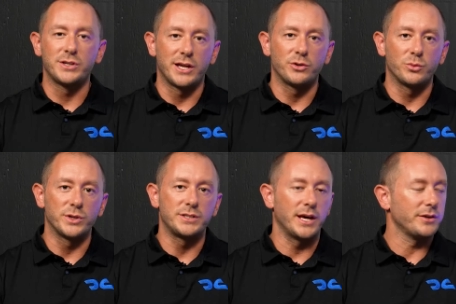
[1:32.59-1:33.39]
intend to
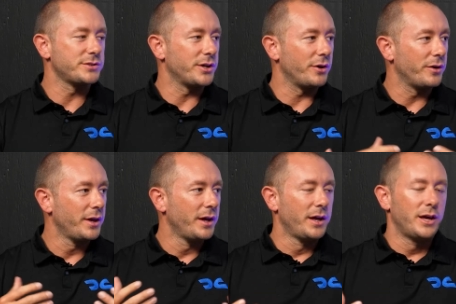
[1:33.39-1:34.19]
retail. So
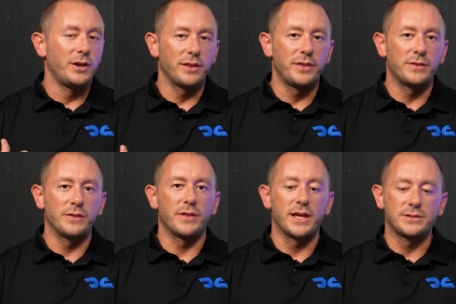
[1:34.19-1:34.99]
I think
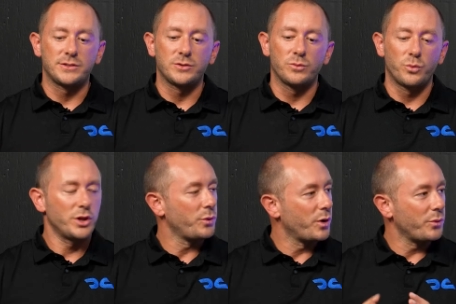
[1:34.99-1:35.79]
that's
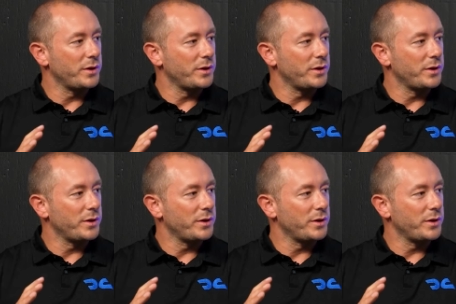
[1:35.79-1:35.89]
really where